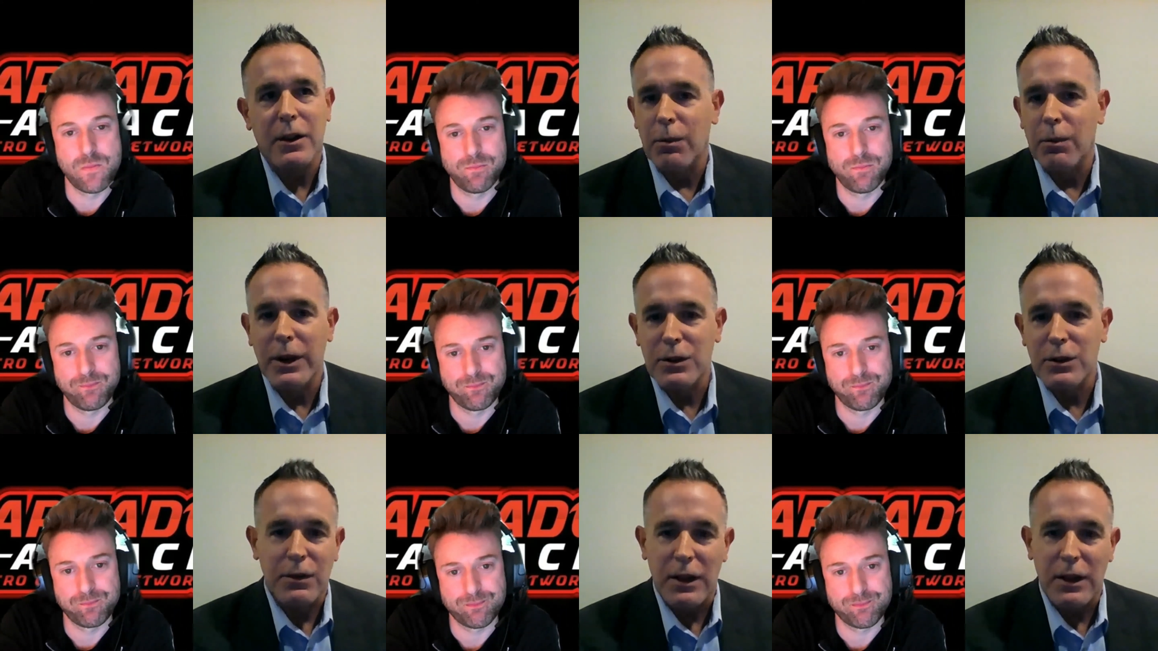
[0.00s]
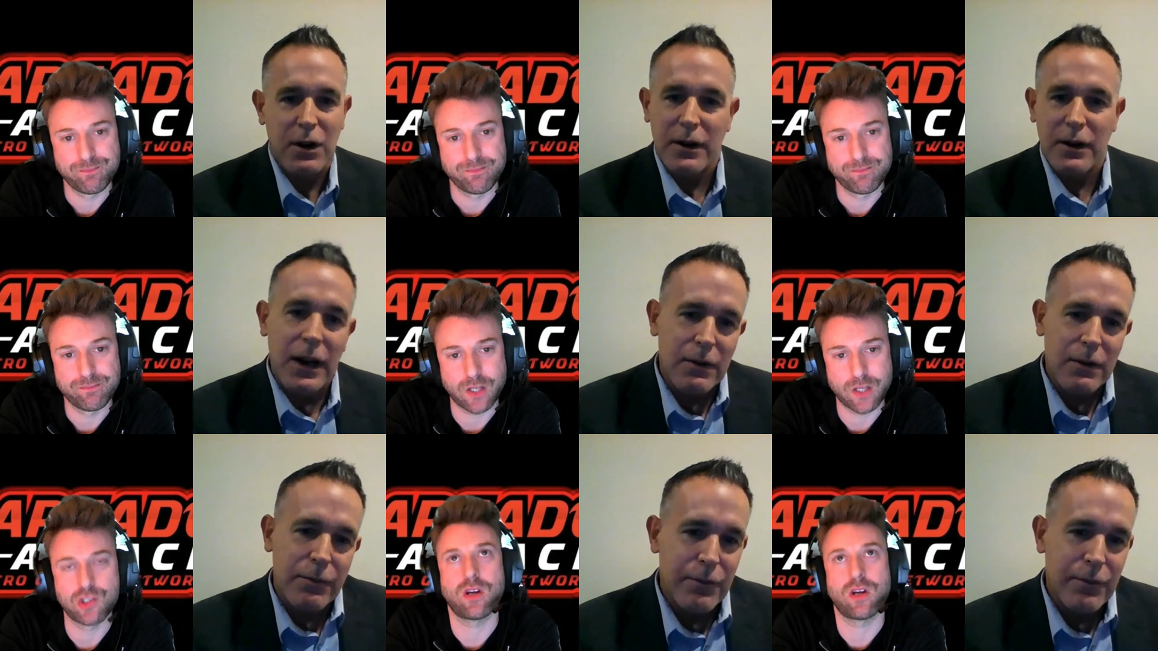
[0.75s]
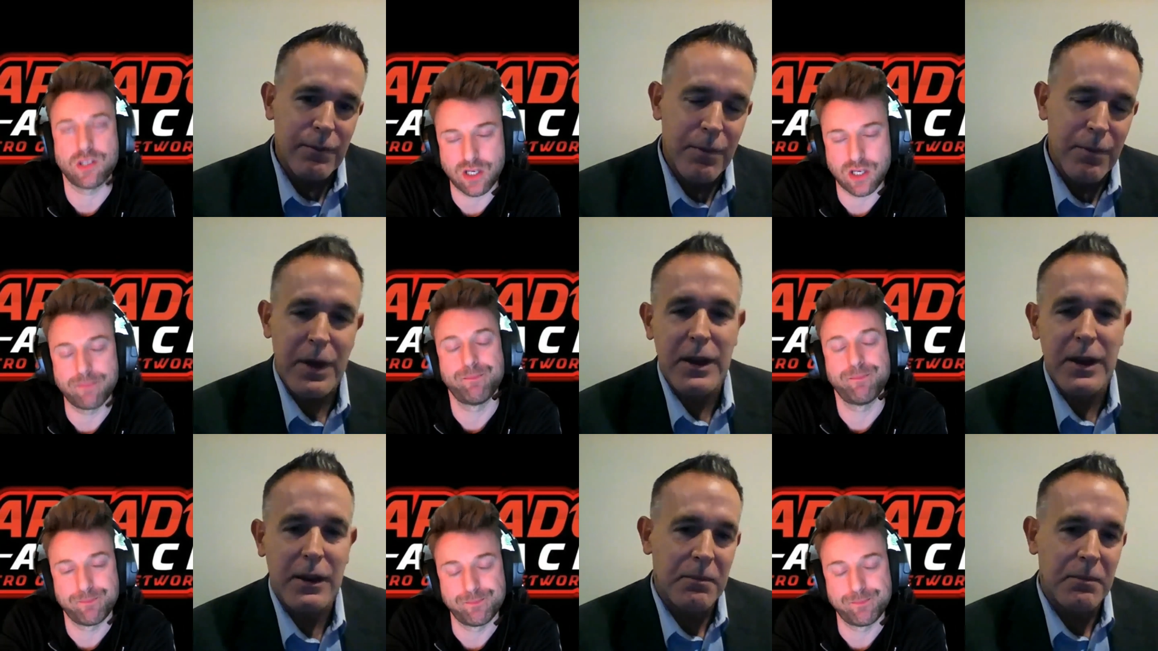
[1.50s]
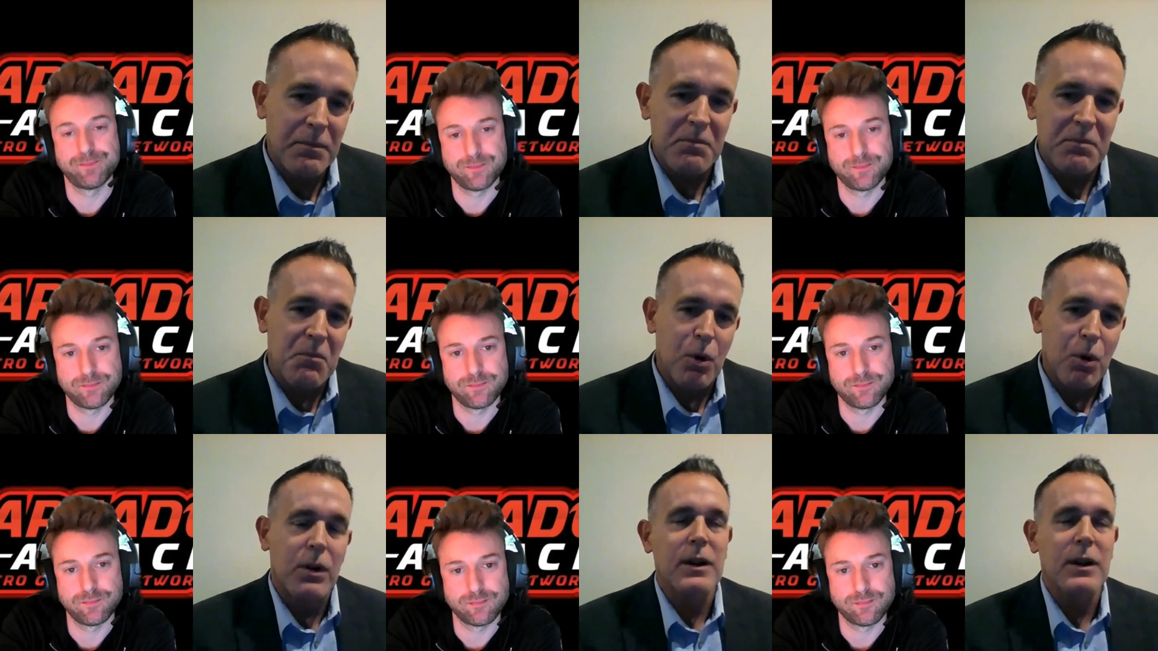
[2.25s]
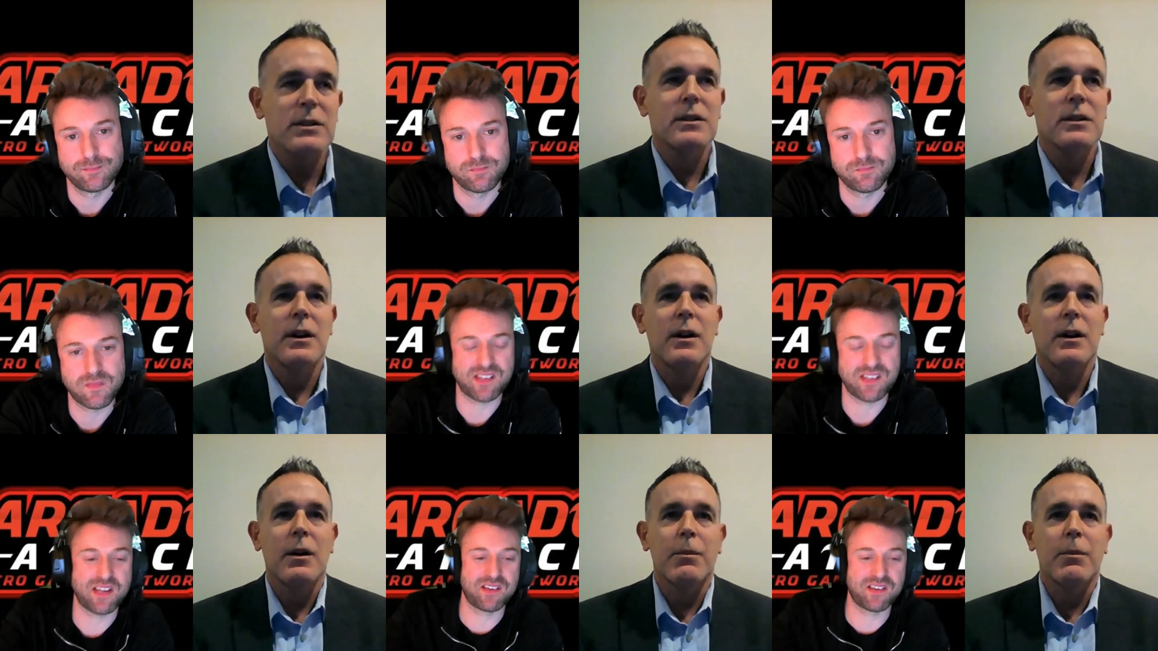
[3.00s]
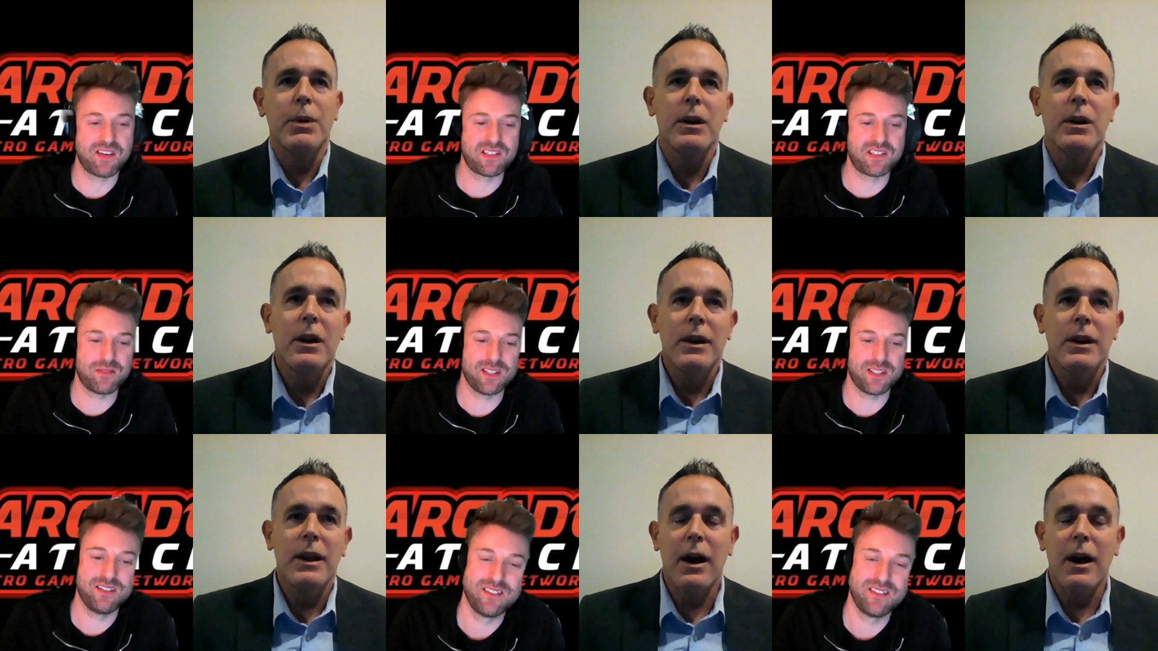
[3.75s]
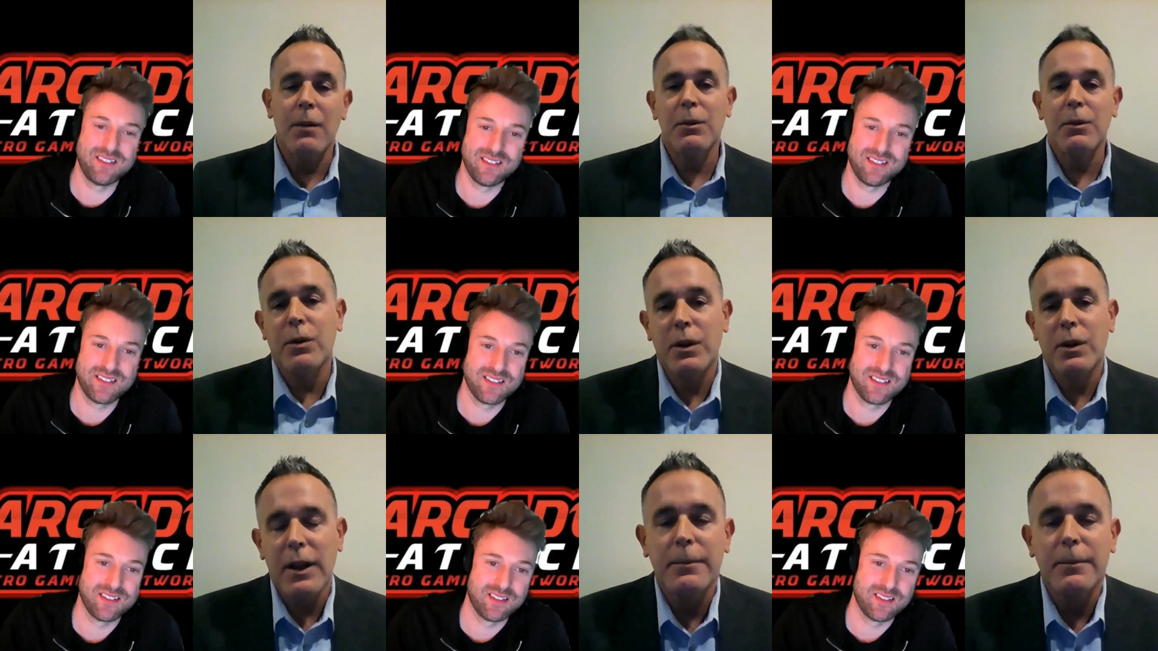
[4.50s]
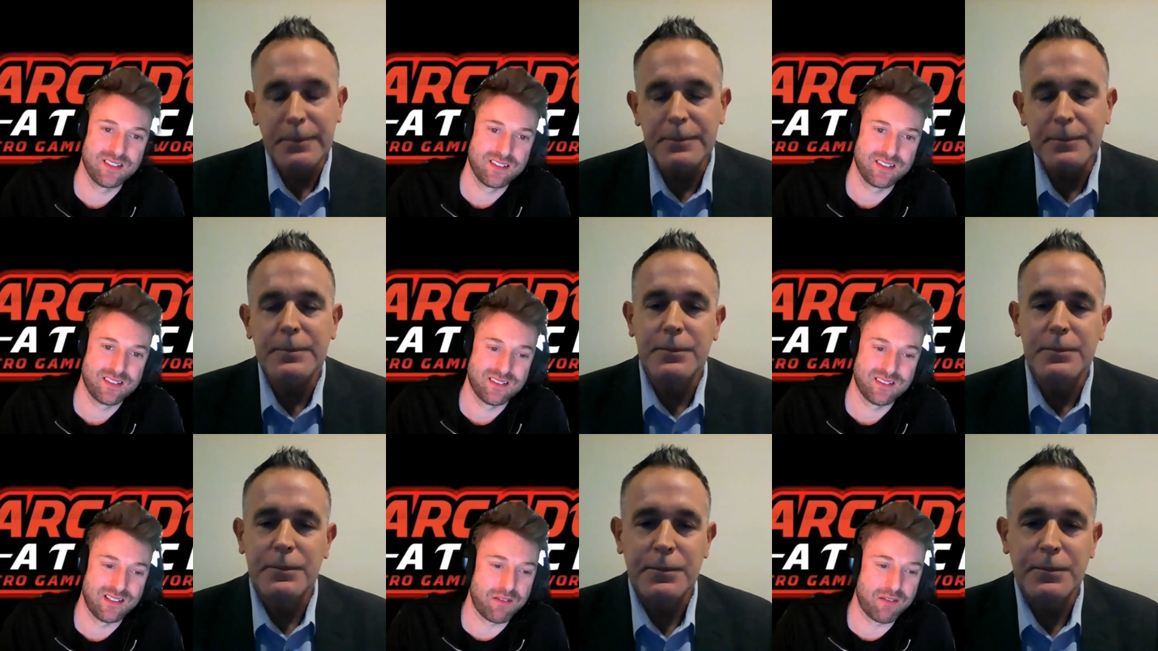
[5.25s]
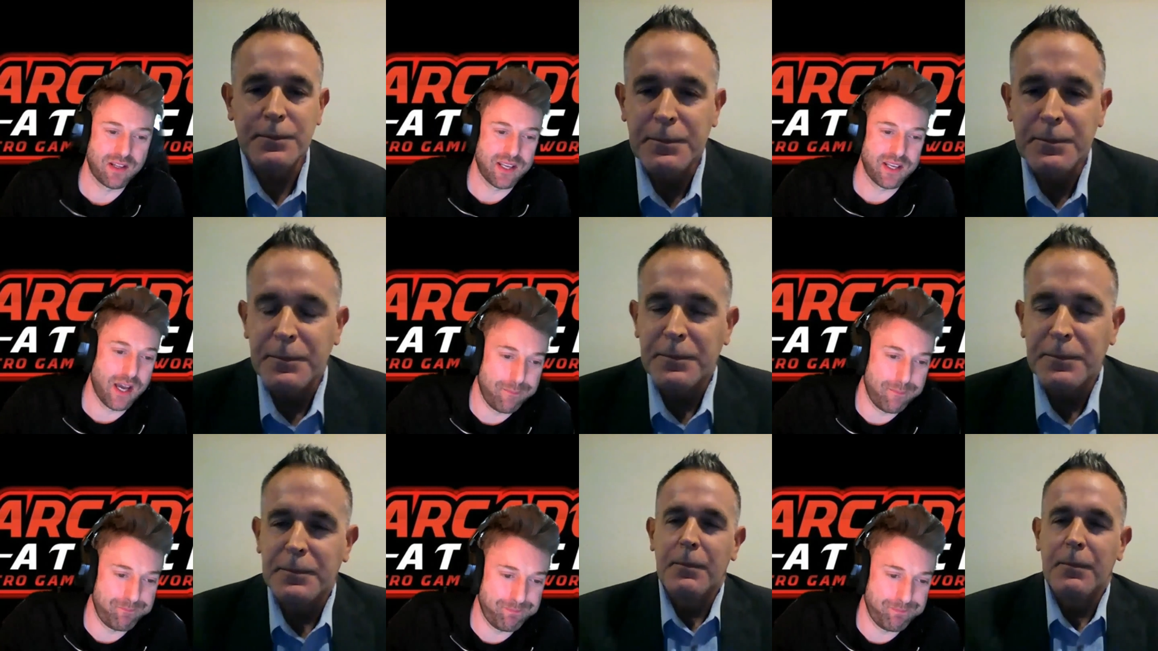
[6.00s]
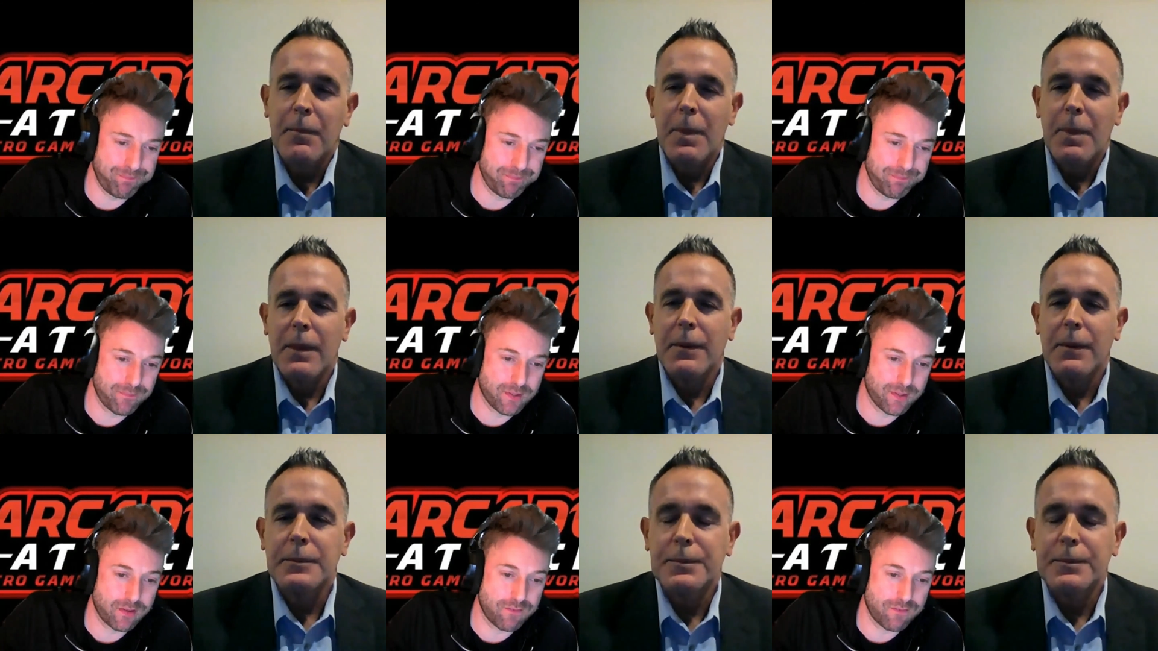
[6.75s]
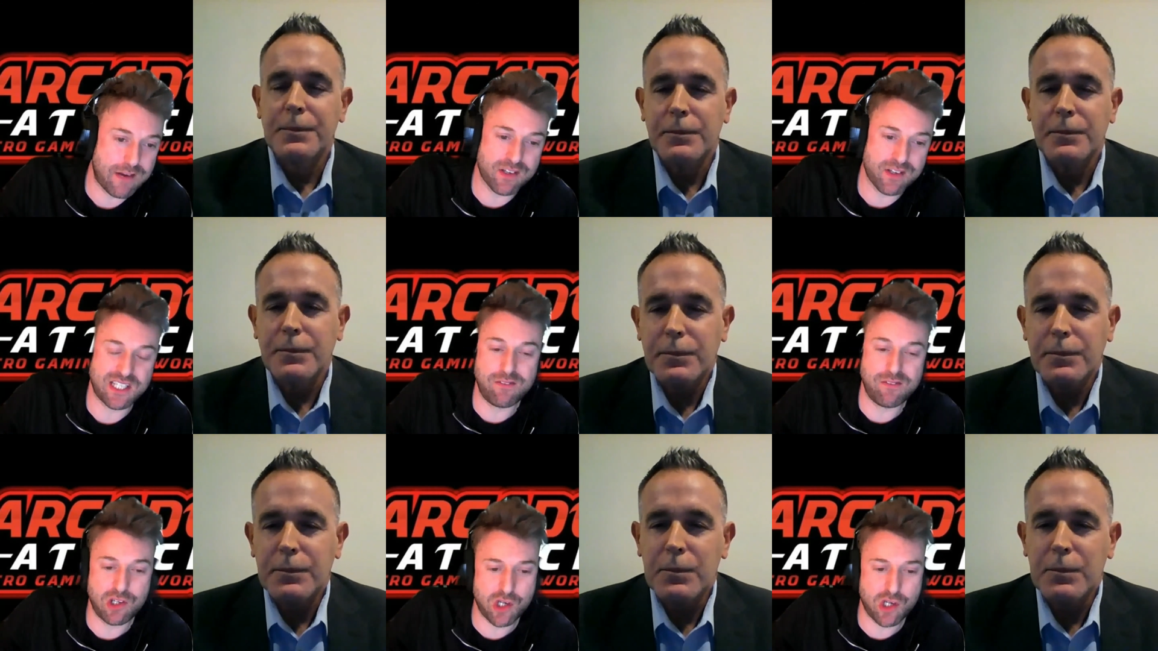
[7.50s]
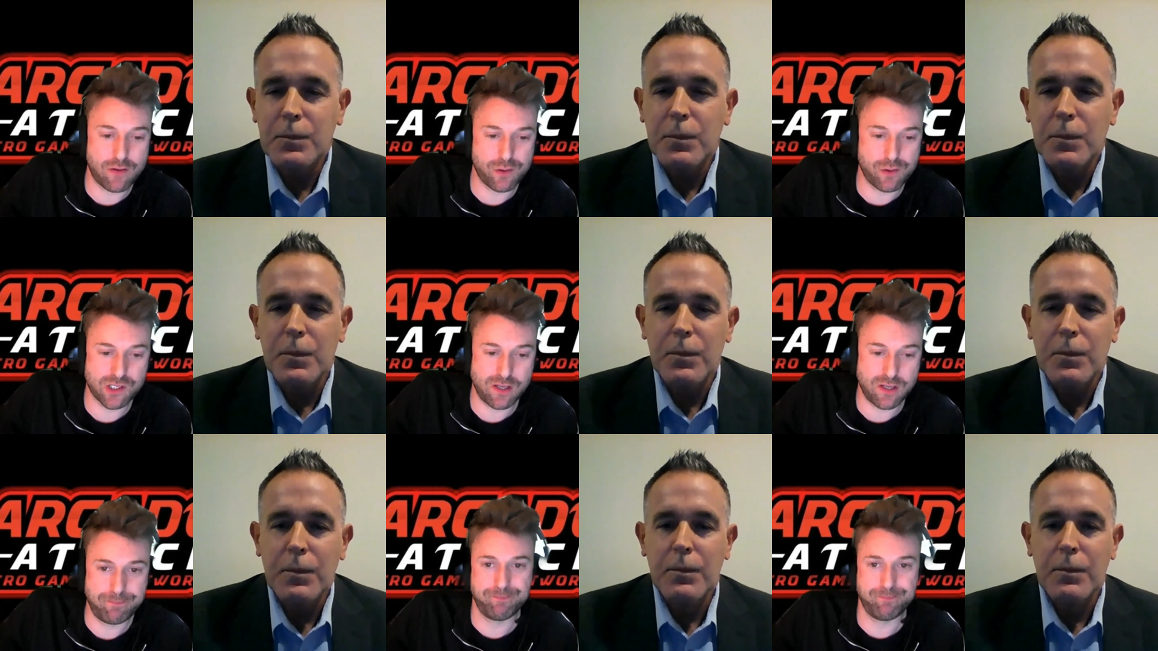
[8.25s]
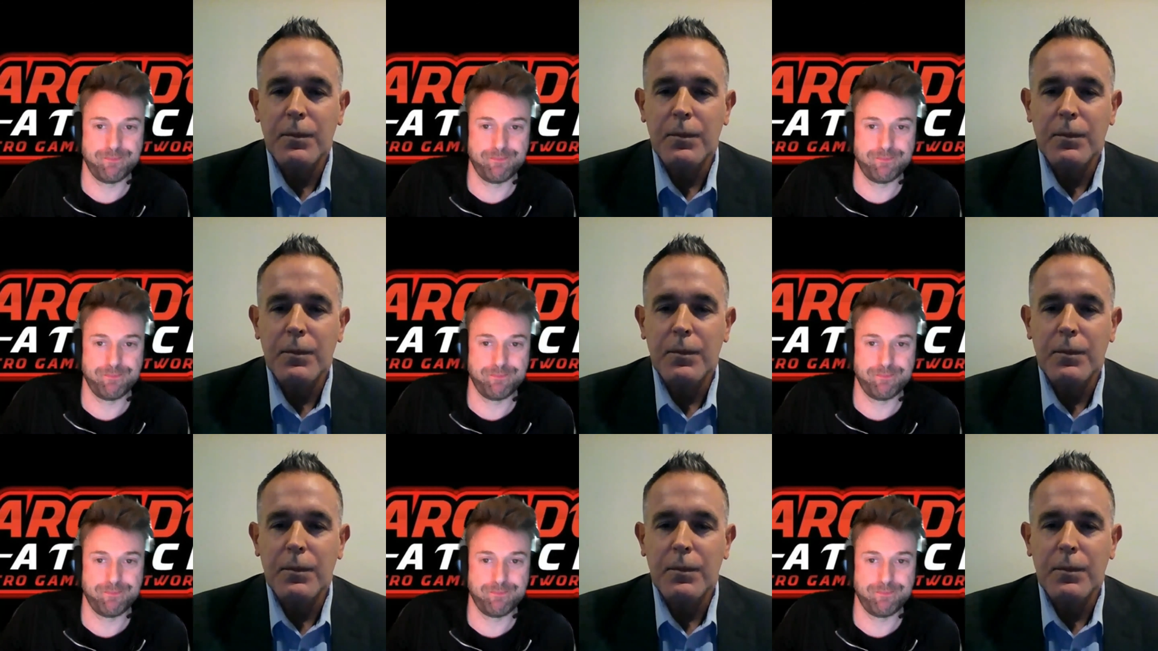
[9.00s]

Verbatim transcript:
Speaker 1: Raiders of the Lost Ark kind of thing, more or less. Uh, but yeah, I'm looking forward to that.
Speaker 2: Lovely. Um, favorite TV show of all time?